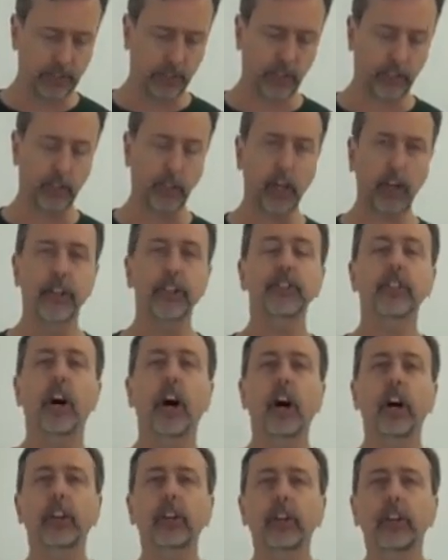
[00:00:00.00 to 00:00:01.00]
This is a
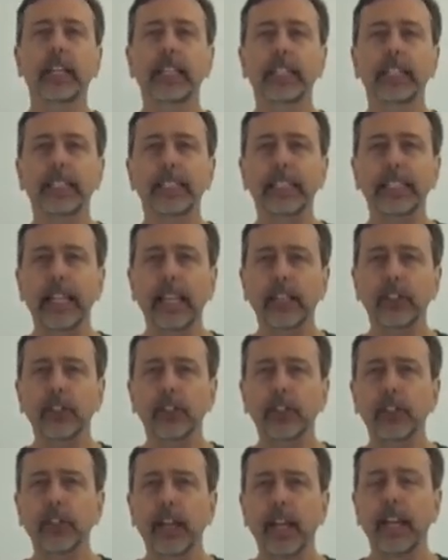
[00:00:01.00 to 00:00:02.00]
slow
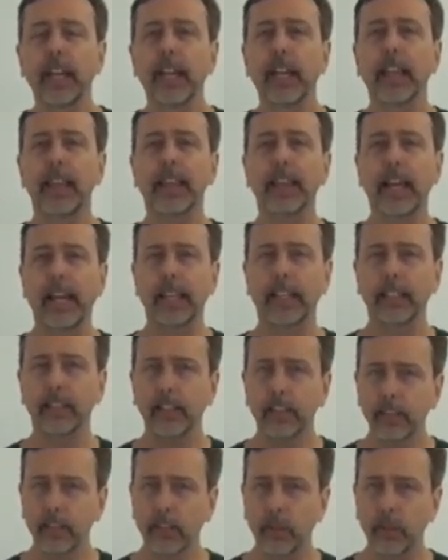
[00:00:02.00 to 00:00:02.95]
masticating type juicer.